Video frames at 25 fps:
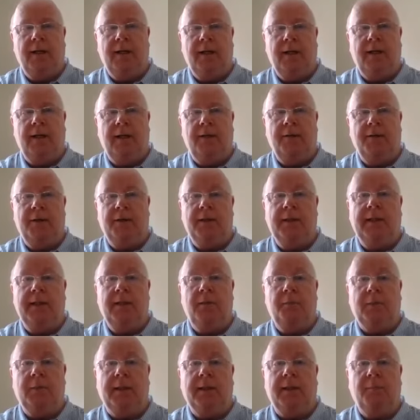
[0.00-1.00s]
that need
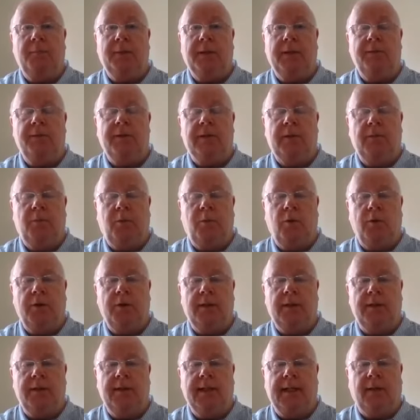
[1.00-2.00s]
a little bit of support
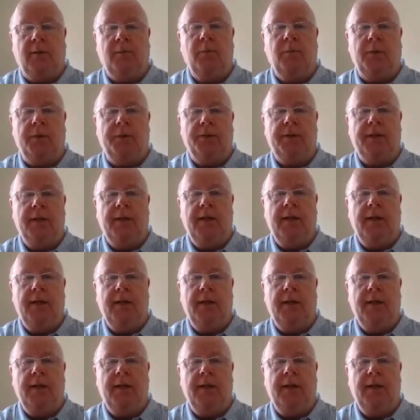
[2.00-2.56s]
and help with.